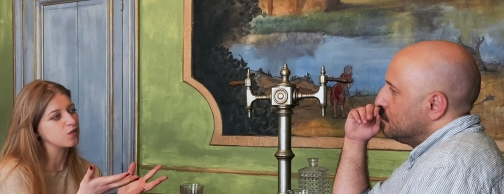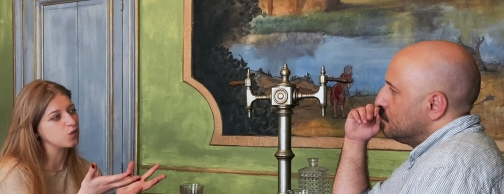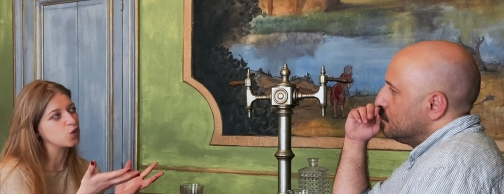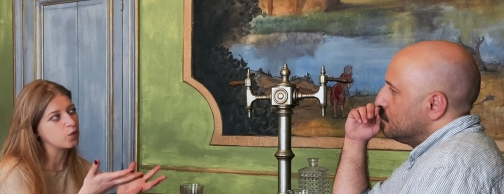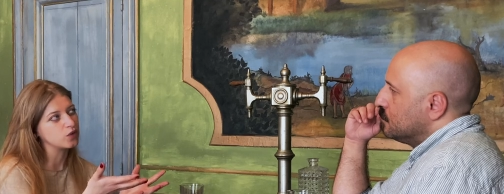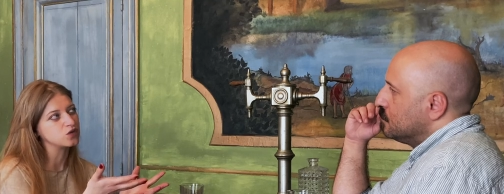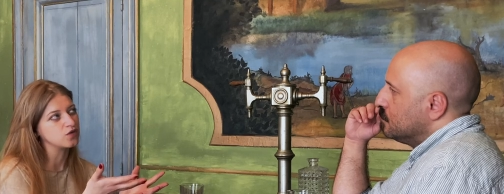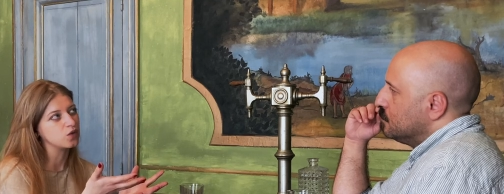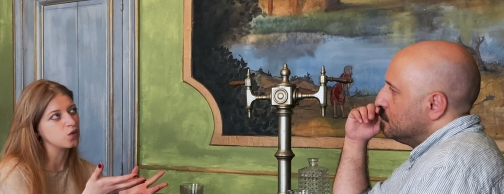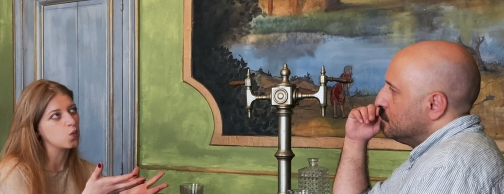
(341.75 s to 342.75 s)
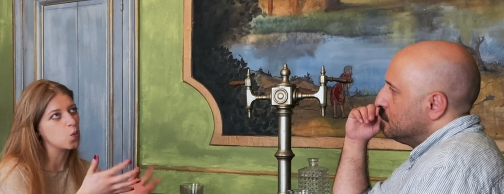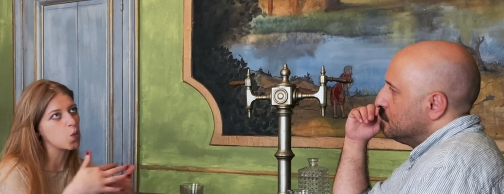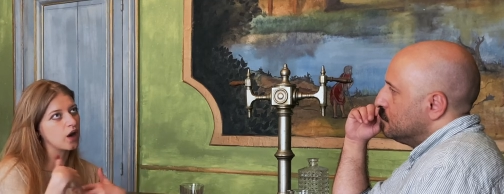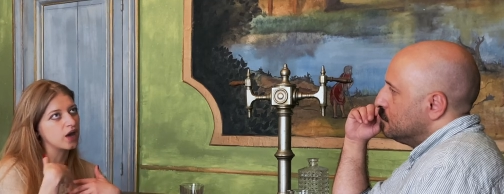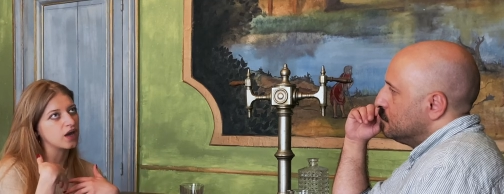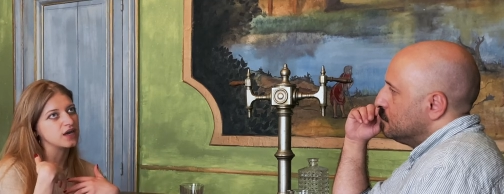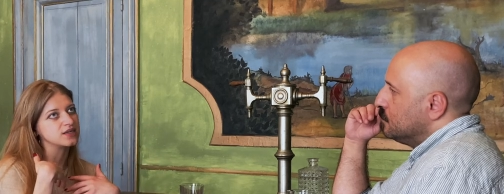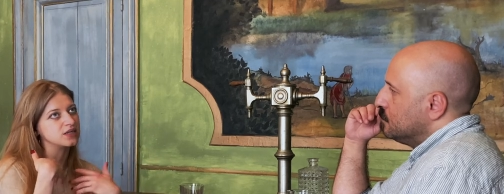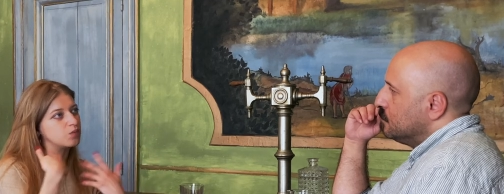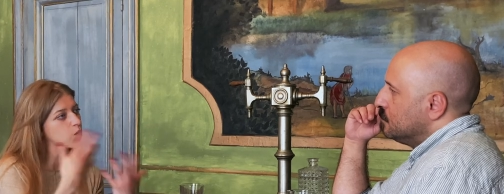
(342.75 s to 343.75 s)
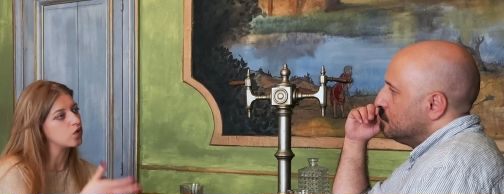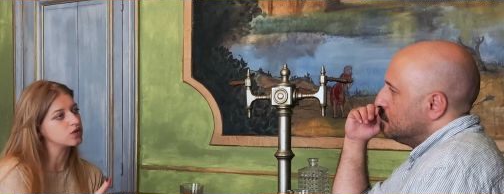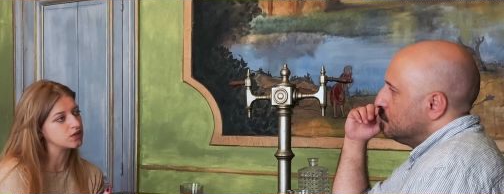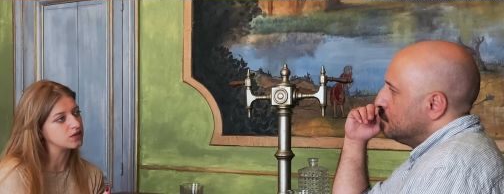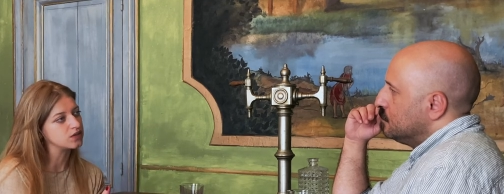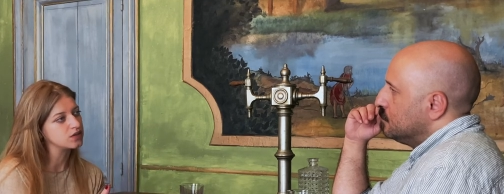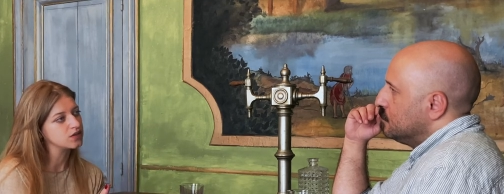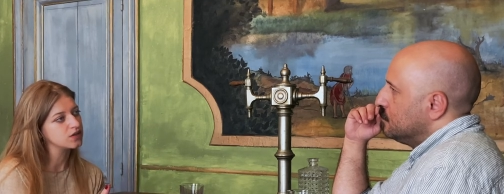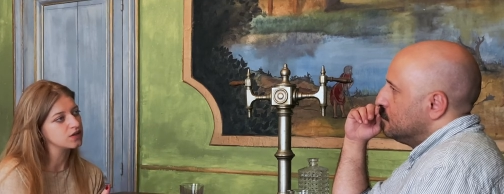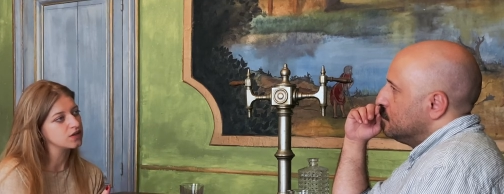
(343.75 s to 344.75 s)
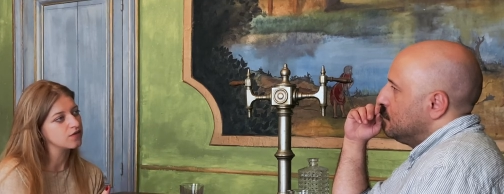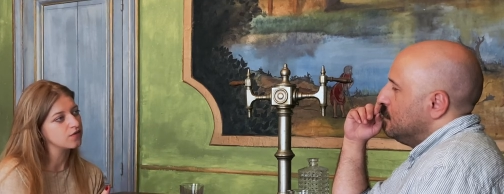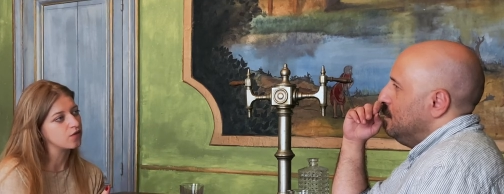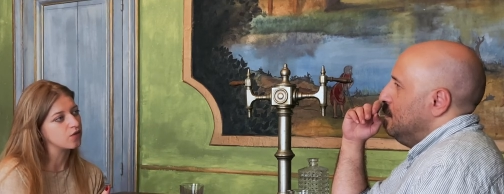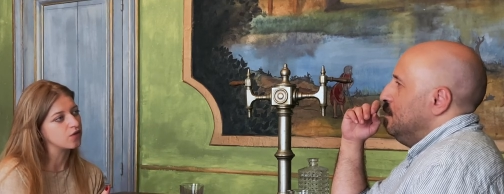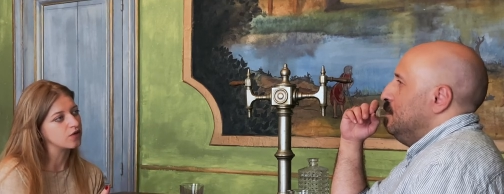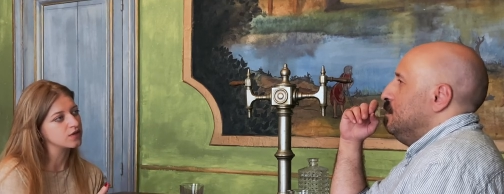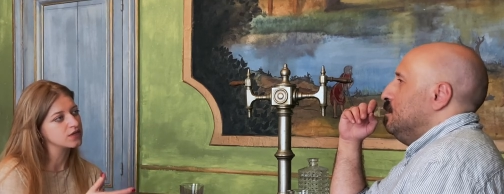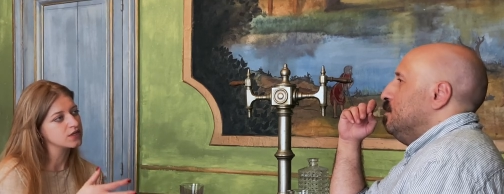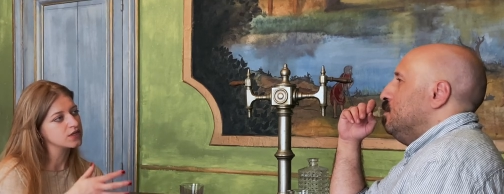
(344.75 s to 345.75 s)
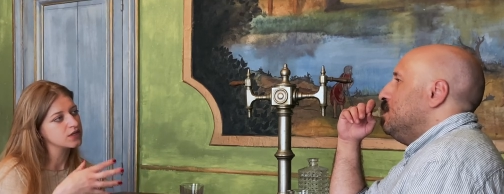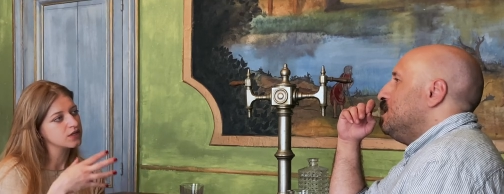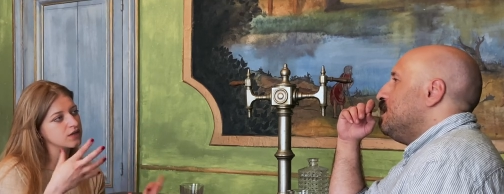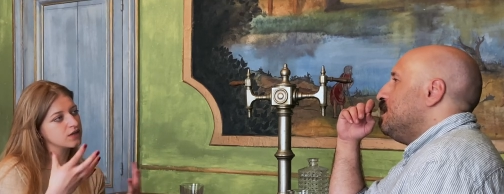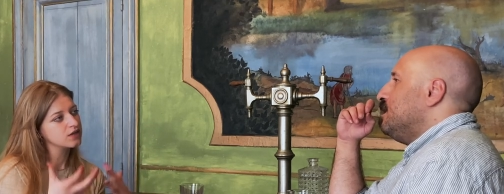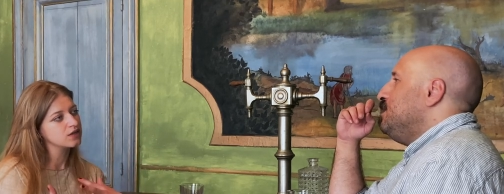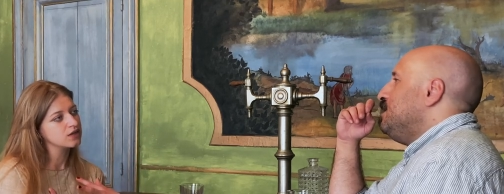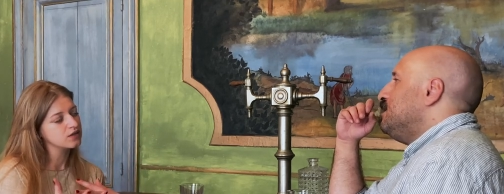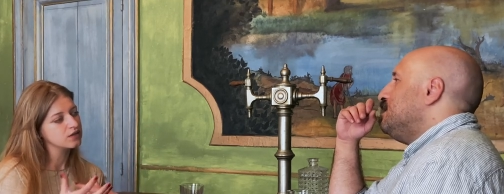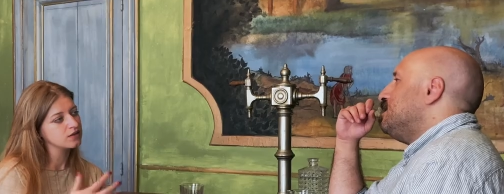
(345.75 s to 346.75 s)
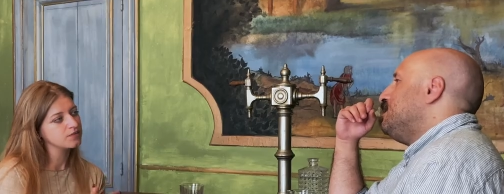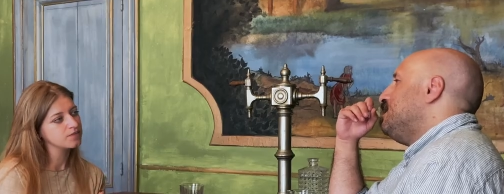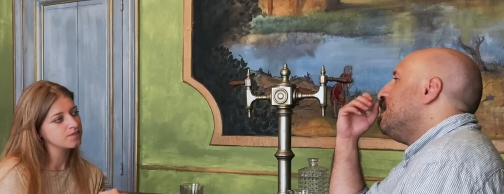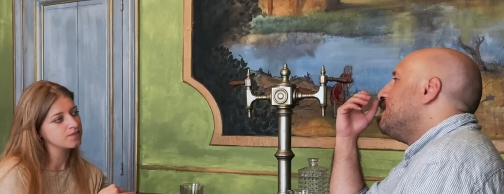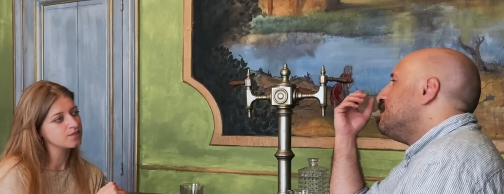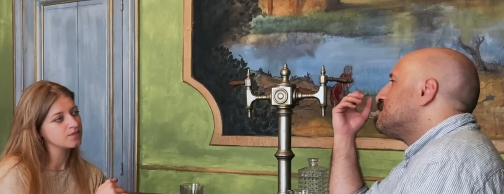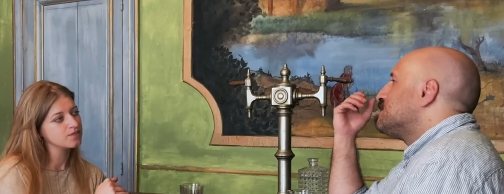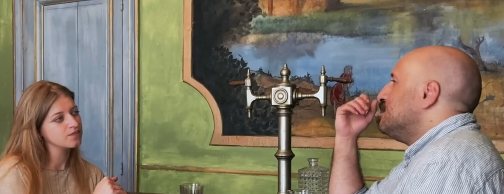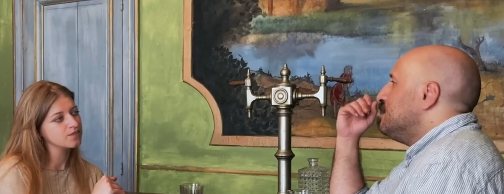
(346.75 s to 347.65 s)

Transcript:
Speaker 1: from your point of view? Why is it important for?
Speaker 2: Well, I mean, yeah, it